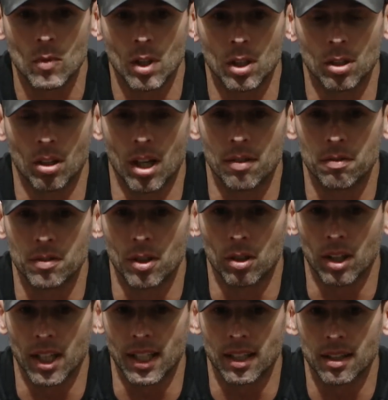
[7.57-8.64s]
You know, I feel
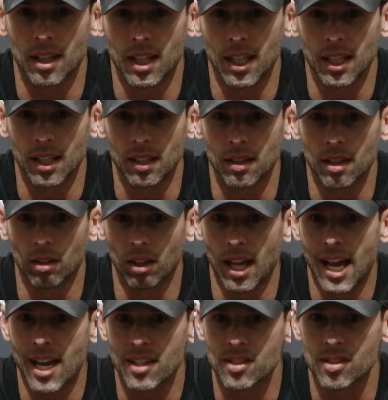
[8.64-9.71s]
like the
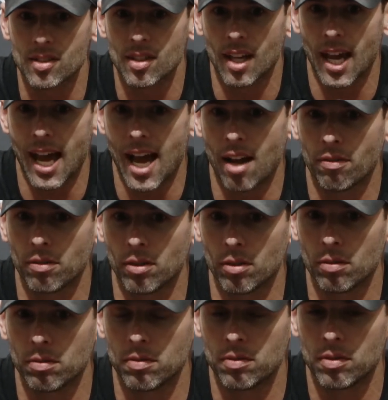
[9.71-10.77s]
last half
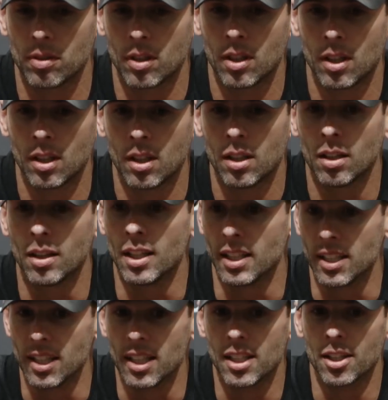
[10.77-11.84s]
of the
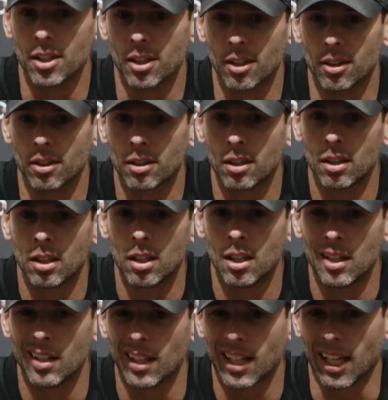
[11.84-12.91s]
year
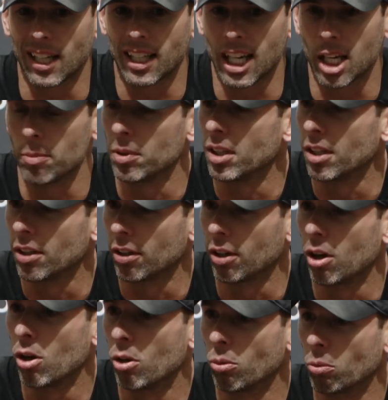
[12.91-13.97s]
kind of came into
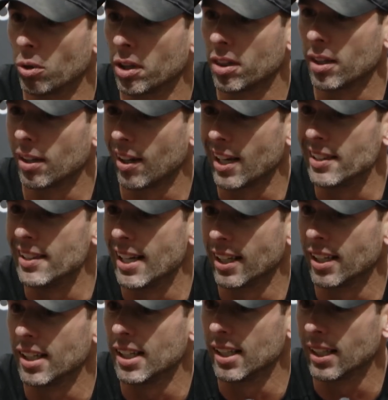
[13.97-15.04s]
their own with their
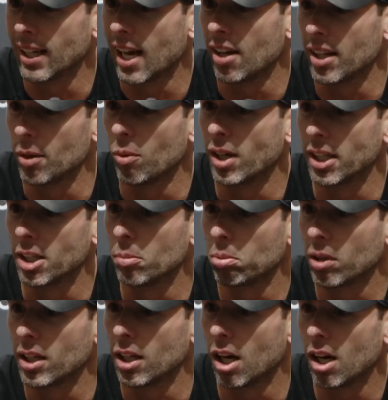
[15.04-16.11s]
identity and how they wanted to
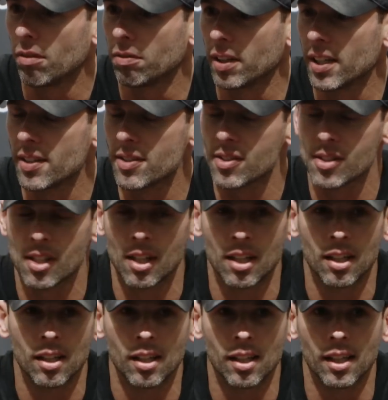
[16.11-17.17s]
play offense.
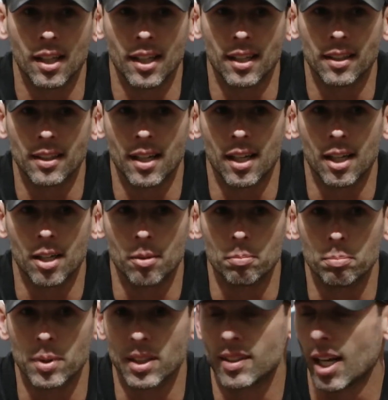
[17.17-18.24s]
And
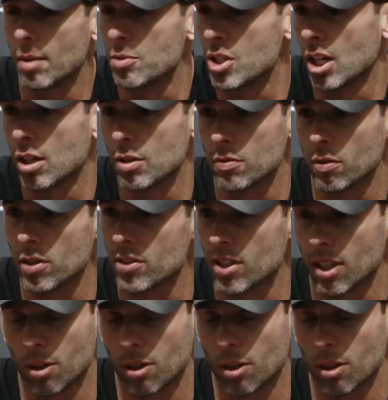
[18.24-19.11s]
big time challenge for us. They